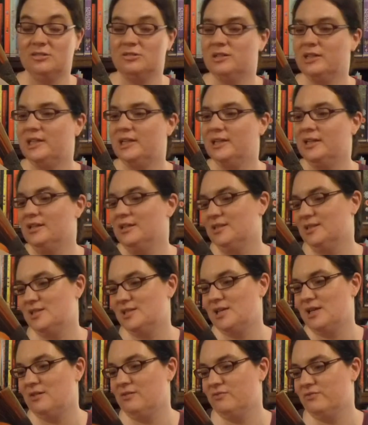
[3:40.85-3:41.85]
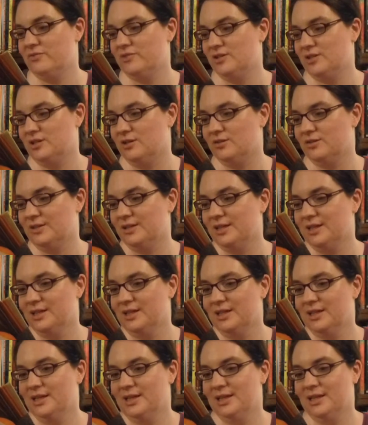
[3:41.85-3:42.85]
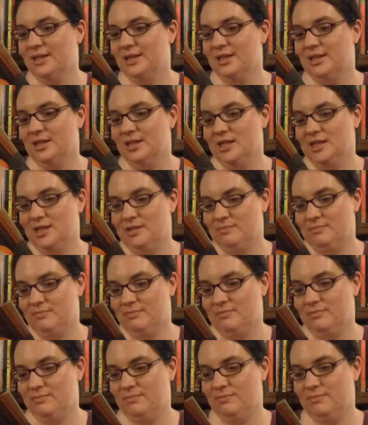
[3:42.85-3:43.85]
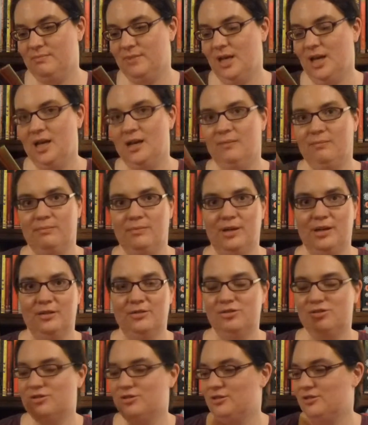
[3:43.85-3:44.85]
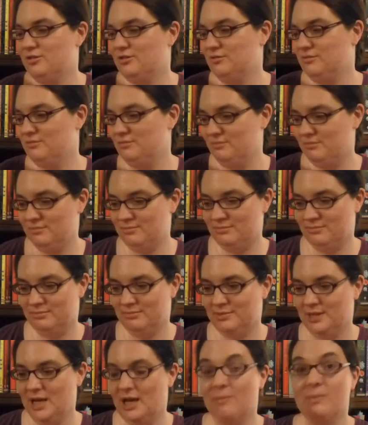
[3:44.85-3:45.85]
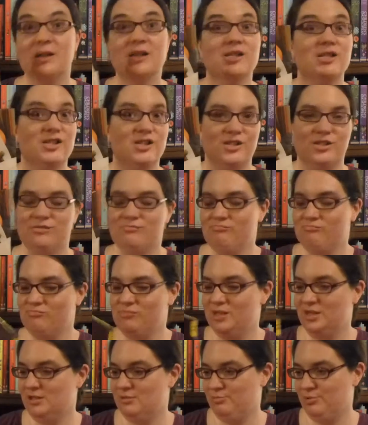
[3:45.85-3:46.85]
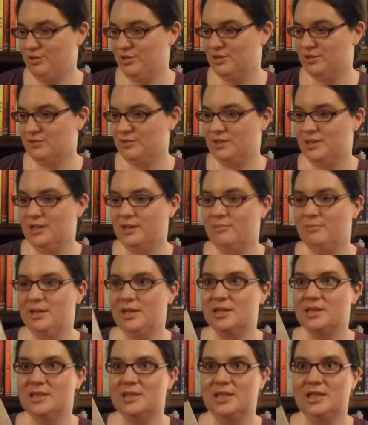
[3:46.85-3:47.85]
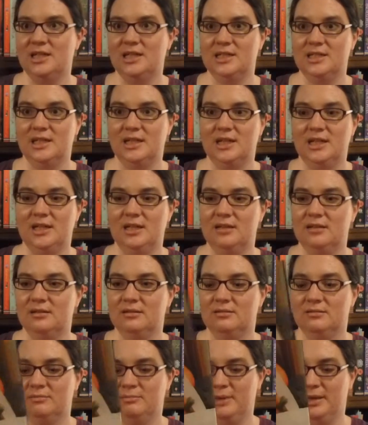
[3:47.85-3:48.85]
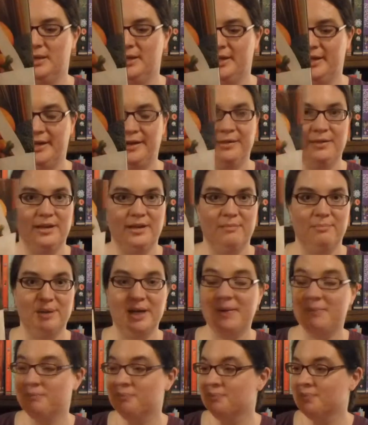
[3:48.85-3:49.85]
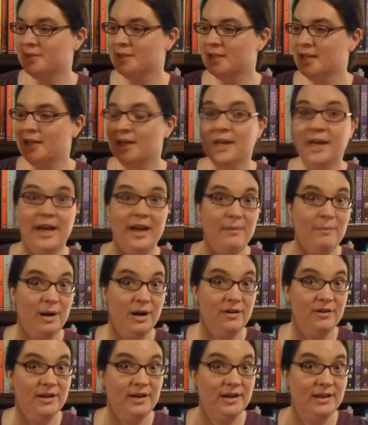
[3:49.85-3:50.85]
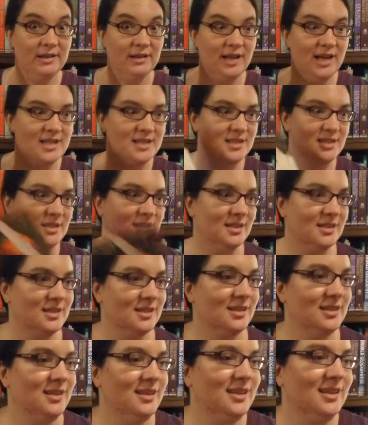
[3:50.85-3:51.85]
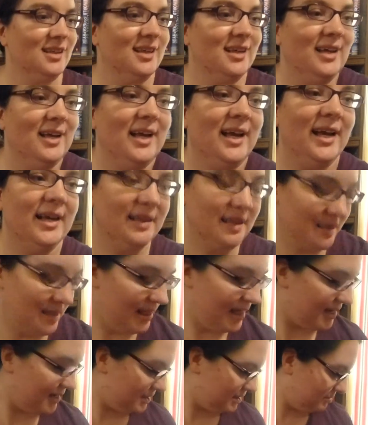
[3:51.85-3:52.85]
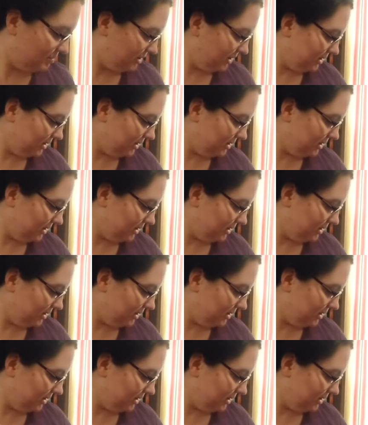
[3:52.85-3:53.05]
to join in and stuff. So I'm not sure how much this book is going to help me. It's teeny tiny and barely anything, but I borrowed it nonetheless. And then the last